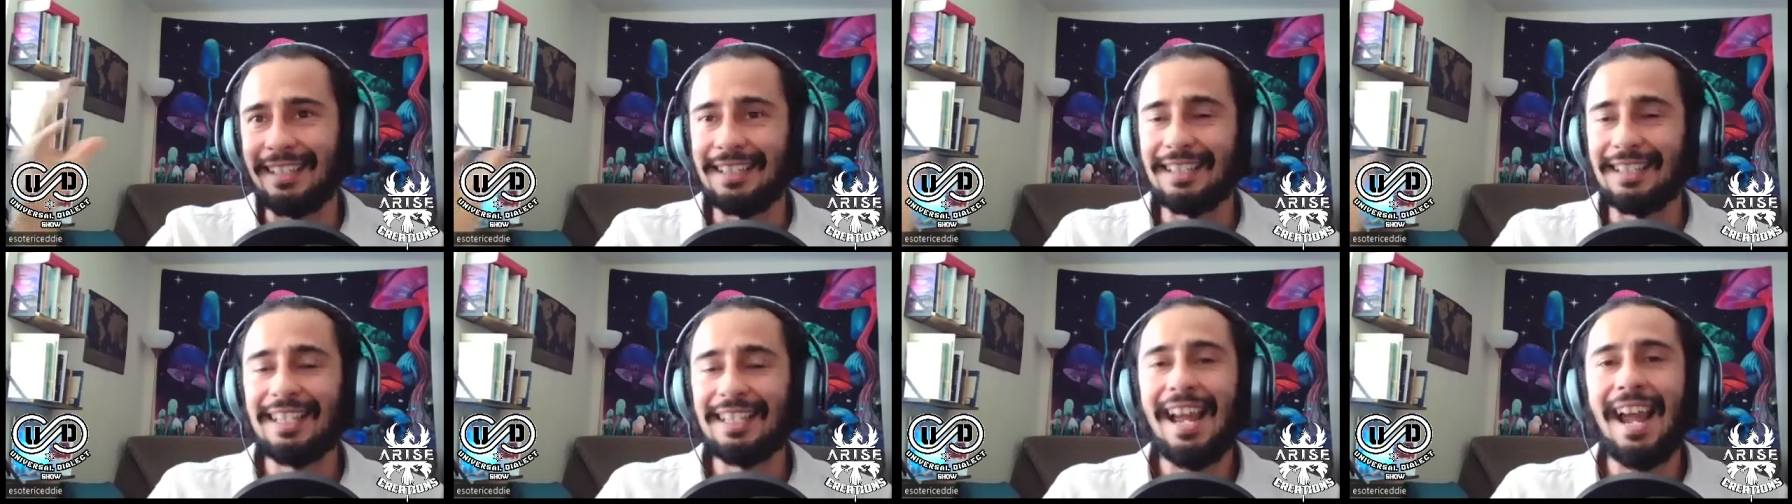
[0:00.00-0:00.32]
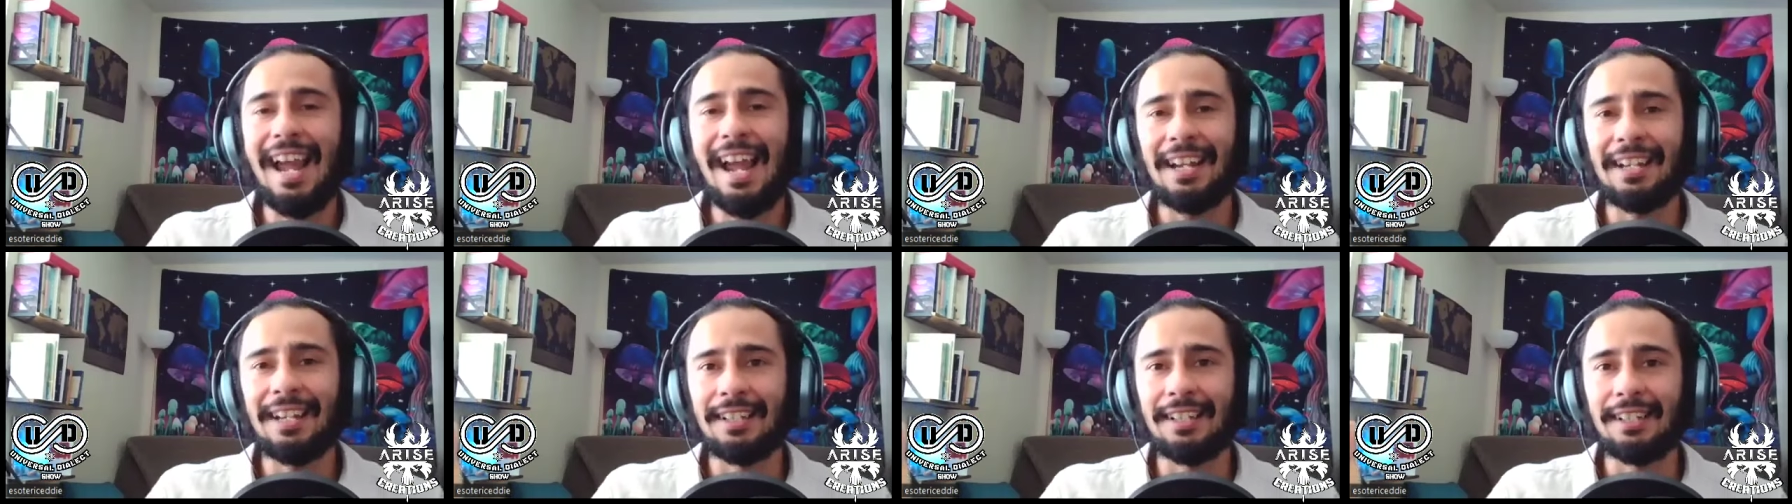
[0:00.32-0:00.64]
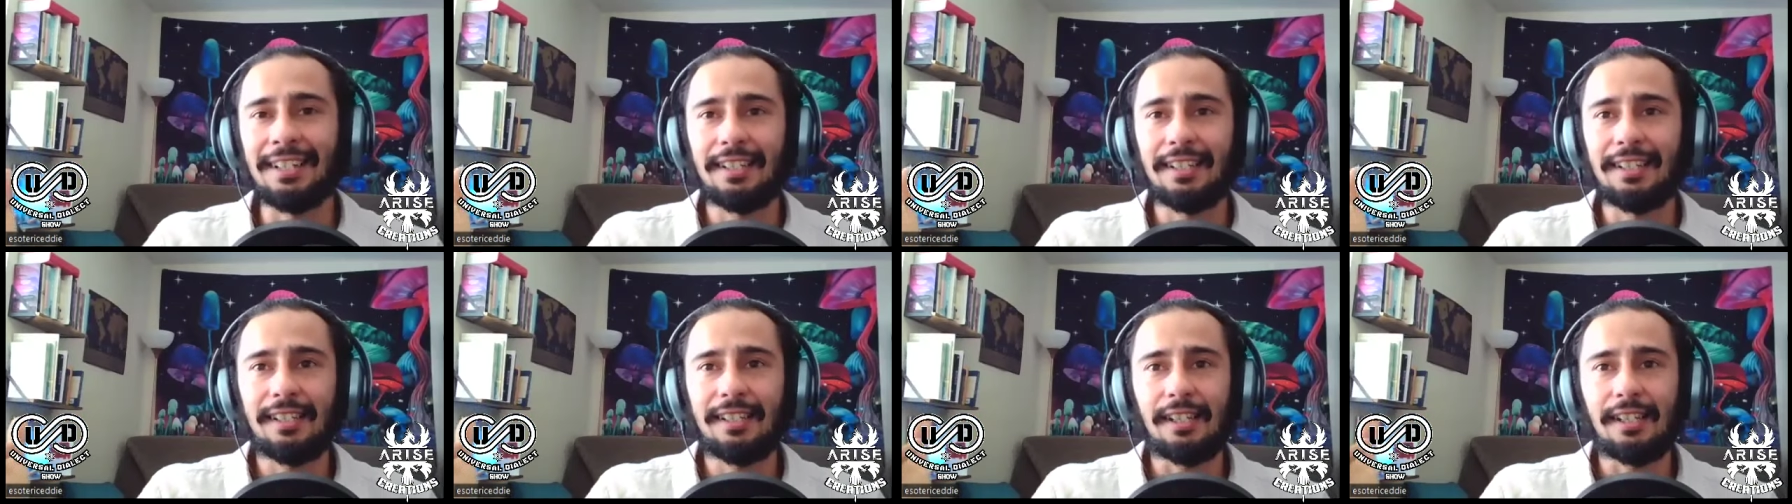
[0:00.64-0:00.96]

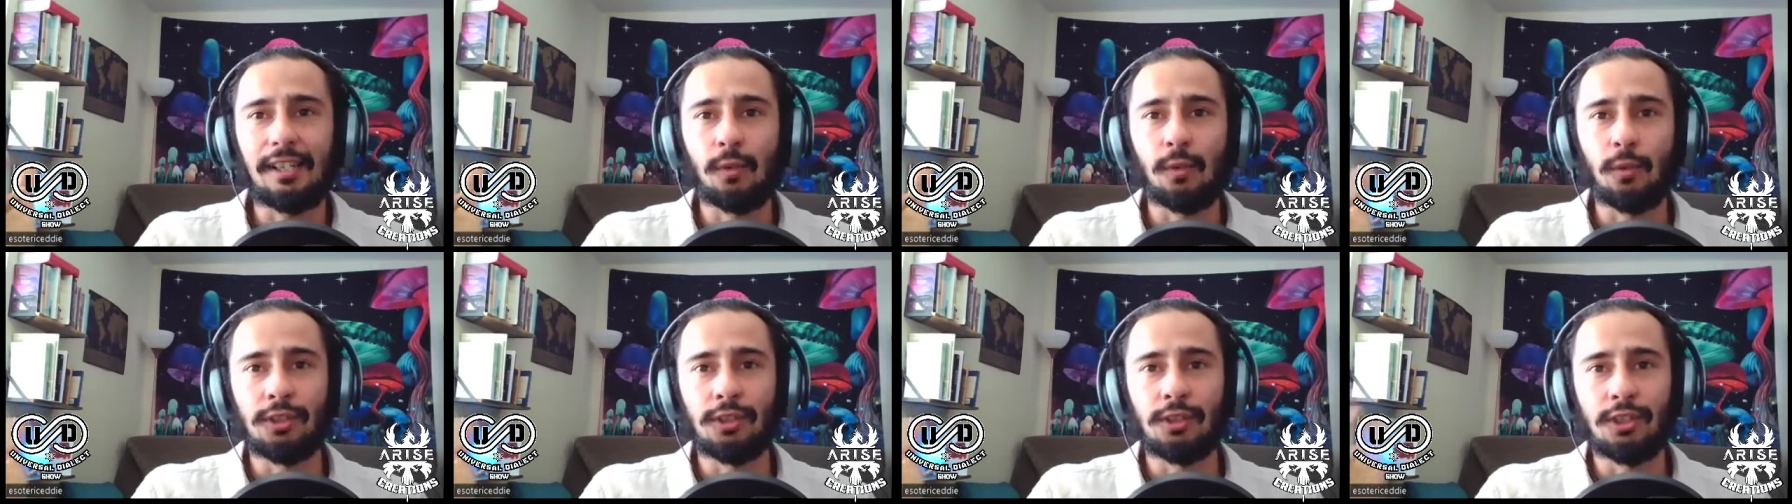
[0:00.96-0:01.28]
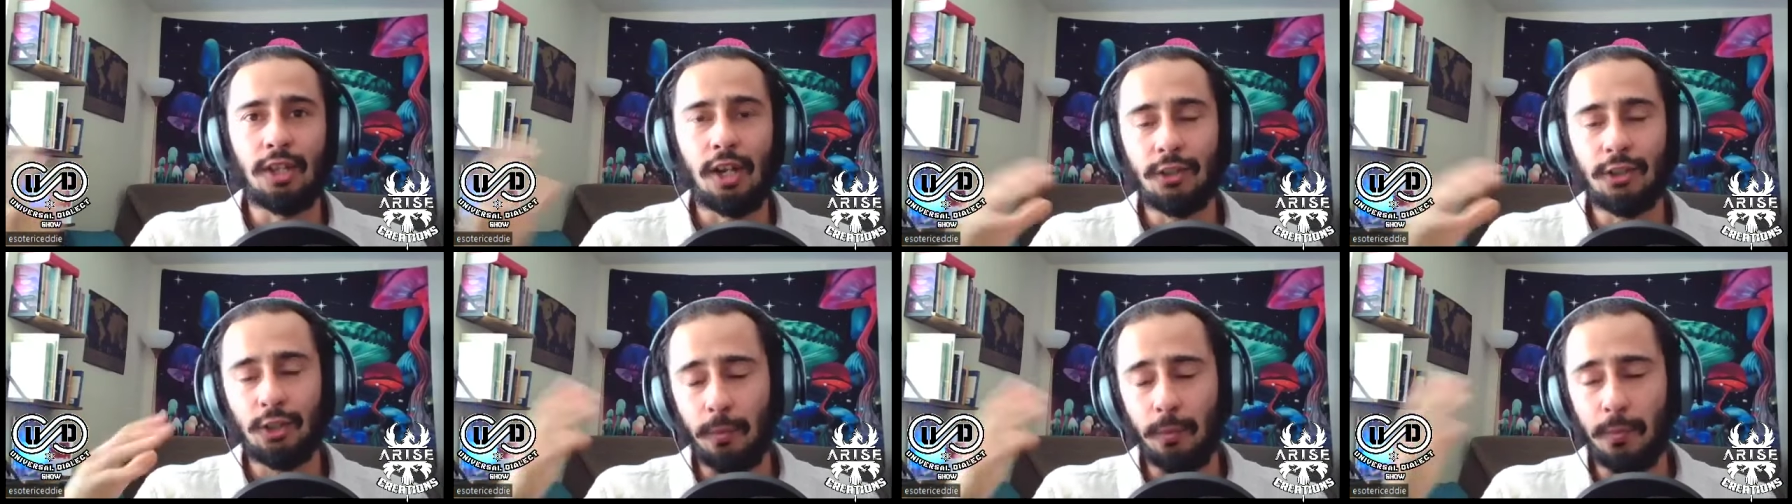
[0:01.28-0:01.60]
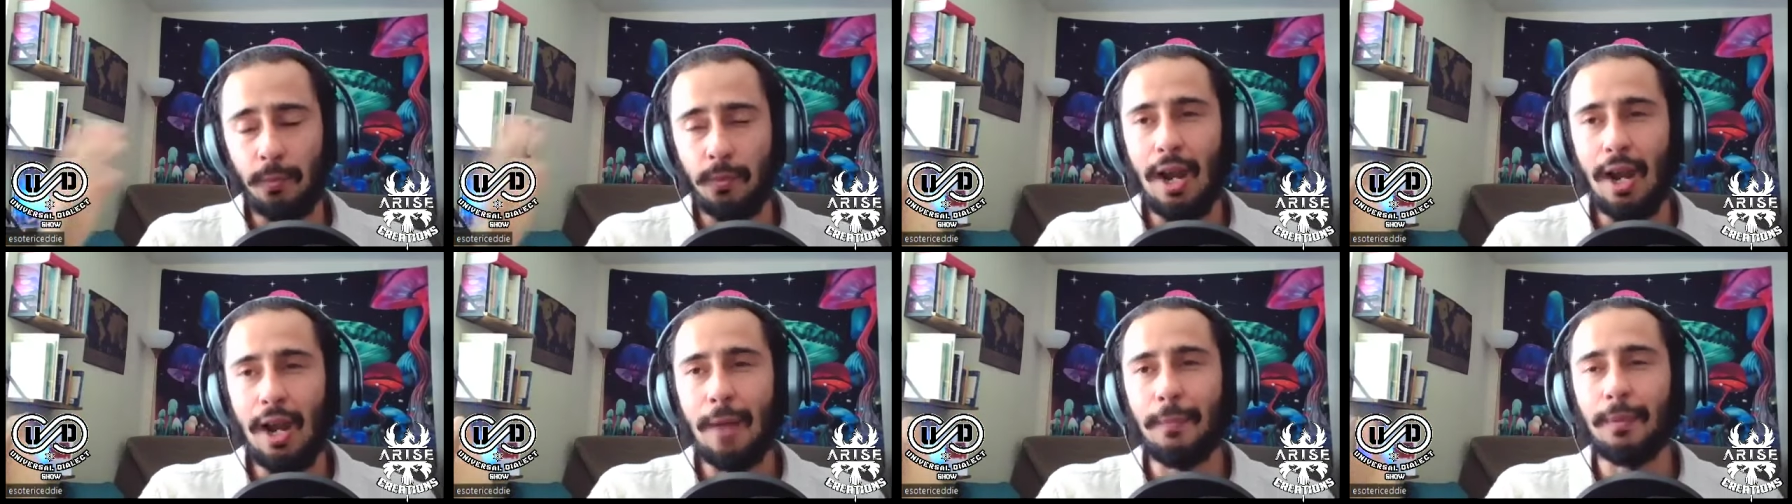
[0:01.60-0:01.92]
Latin, it was also
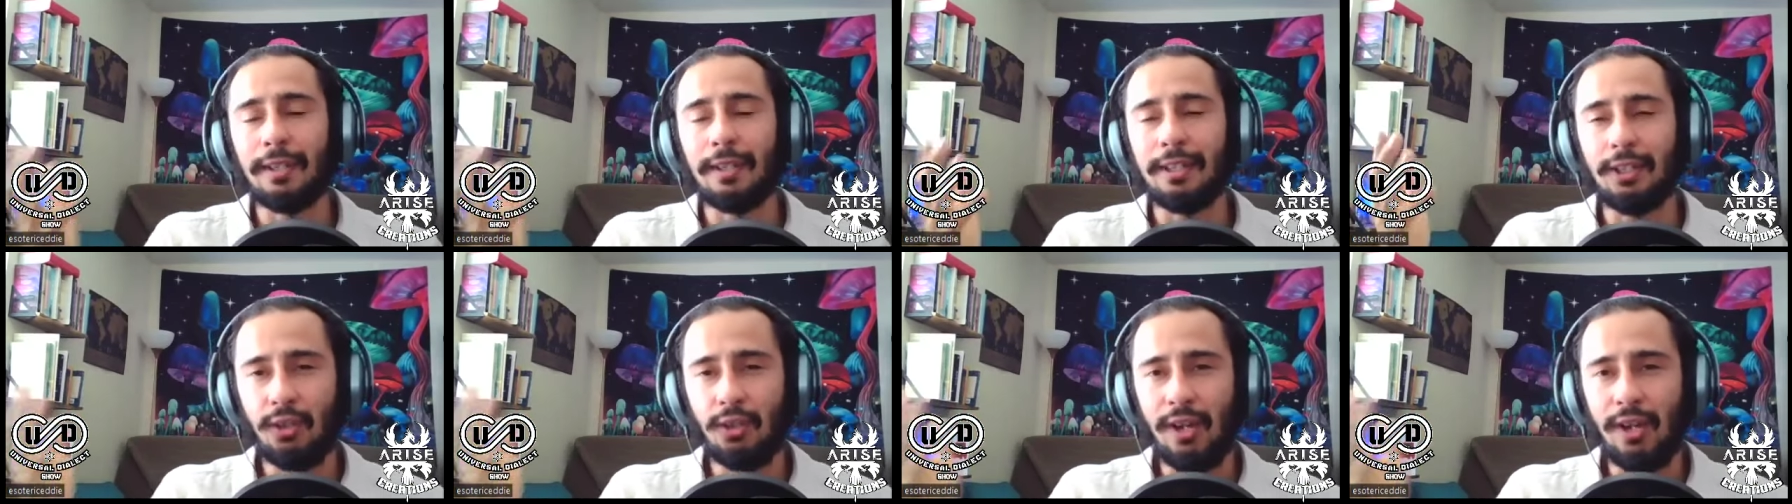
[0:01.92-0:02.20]
properly